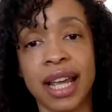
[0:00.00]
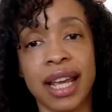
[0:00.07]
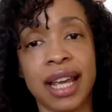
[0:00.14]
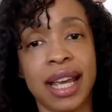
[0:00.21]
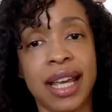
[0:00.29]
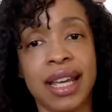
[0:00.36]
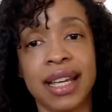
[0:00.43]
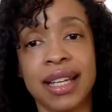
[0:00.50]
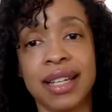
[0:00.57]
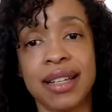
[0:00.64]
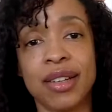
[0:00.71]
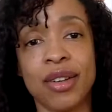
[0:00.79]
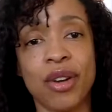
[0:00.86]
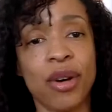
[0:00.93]

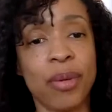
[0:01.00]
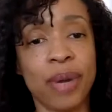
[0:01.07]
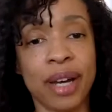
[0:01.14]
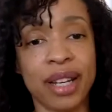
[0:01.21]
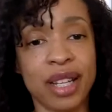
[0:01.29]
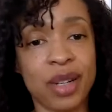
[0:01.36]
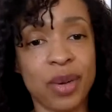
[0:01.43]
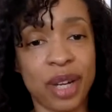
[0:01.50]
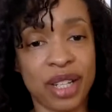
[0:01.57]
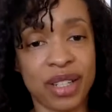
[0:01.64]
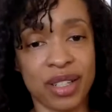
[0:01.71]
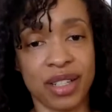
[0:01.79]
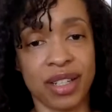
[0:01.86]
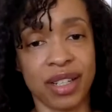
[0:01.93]
and nobody
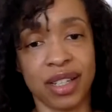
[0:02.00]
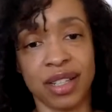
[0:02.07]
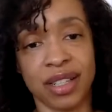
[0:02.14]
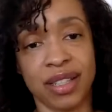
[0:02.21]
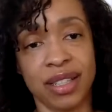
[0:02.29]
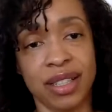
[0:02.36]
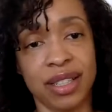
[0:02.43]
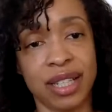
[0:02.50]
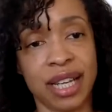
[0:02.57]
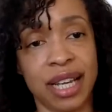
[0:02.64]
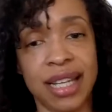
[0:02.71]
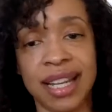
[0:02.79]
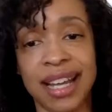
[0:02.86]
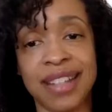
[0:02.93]
questioned it.
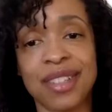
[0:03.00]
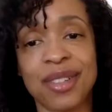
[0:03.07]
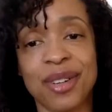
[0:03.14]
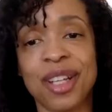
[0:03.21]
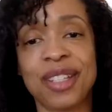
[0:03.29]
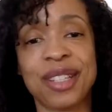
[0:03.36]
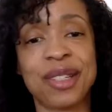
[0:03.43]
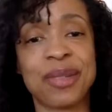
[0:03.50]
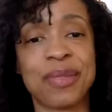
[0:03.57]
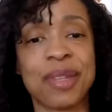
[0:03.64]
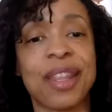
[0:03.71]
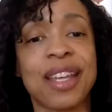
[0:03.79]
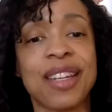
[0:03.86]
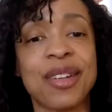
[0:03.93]
And that's crazy to me
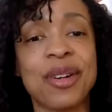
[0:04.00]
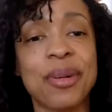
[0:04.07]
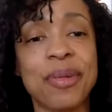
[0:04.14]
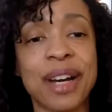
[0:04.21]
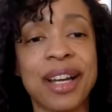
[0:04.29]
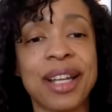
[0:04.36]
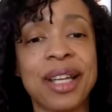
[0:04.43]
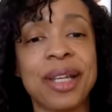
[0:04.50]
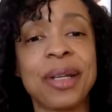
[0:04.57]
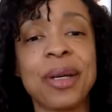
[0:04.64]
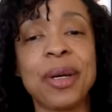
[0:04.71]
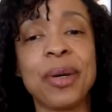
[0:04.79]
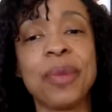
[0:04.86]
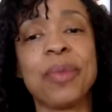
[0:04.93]
that nobody
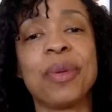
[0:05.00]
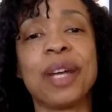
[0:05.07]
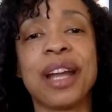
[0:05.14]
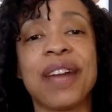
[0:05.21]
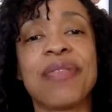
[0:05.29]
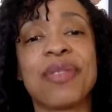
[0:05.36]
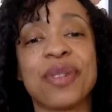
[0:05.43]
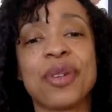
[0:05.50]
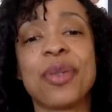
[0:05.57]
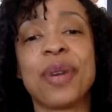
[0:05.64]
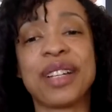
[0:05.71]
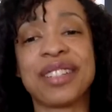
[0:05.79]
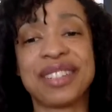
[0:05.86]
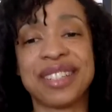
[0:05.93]
would ever
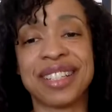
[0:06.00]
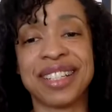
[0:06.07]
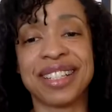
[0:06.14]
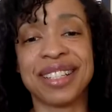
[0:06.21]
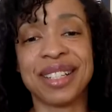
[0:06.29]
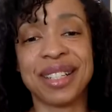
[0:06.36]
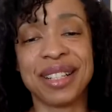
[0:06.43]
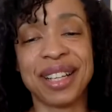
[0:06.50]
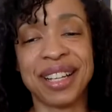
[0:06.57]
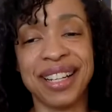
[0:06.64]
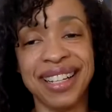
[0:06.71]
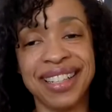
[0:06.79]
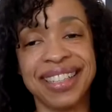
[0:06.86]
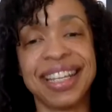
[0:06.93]
question
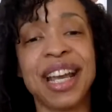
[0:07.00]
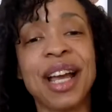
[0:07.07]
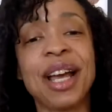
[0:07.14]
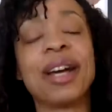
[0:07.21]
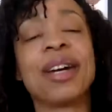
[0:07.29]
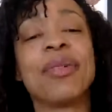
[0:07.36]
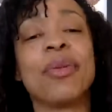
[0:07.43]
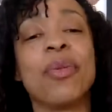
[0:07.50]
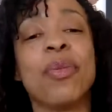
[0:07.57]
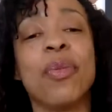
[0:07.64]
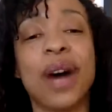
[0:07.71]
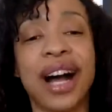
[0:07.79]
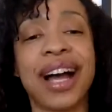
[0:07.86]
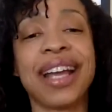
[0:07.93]

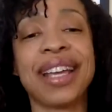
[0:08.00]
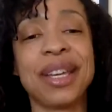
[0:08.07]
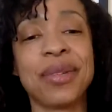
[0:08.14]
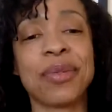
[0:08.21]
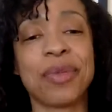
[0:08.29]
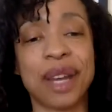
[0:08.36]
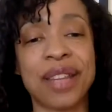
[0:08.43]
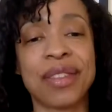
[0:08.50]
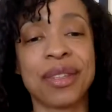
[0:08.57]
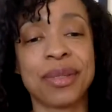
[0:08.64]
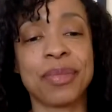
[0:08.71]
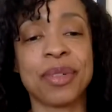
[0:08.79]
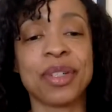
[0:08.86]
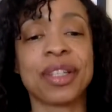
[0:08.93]
why he would write this
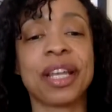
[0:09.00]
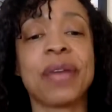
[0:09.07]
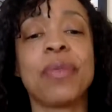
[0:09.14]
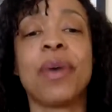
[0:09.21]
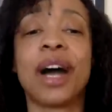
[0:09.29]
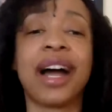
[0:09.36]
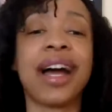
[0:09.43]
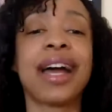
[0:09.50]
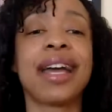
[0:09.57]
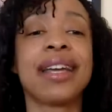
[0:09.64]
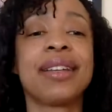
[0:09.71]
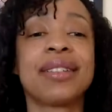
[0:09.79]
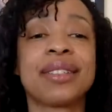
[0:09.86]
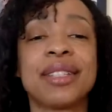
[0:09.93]
book. Like,
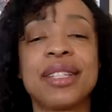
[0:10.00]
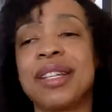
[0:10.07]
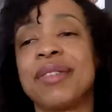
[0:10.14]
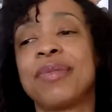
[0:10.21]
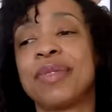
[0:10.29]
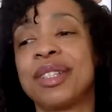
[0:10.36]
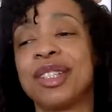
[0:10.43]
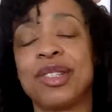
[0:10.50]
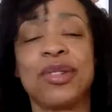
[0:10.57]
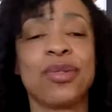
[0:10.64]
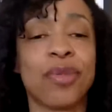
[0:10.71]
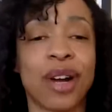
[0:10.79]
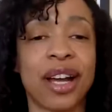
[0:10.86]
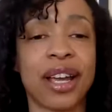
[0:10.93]
why, Steve, did
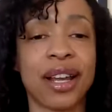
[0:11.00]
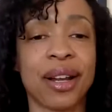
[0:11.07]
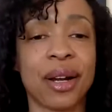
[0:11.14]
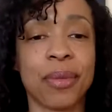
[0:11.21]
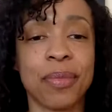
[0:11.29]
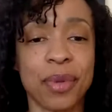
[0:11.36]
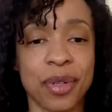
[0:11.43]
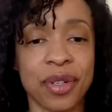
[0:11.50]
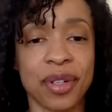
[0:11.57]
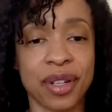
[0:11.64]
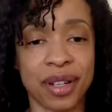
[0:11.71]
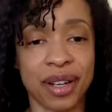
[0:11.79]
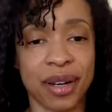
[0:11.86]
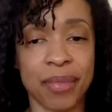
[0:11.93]
you write a
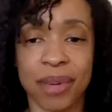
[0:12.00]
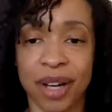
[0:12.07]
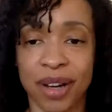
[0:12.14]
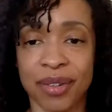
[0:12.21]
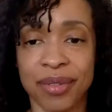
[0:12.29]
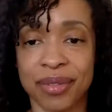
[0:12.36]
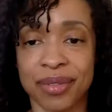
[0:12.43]
book about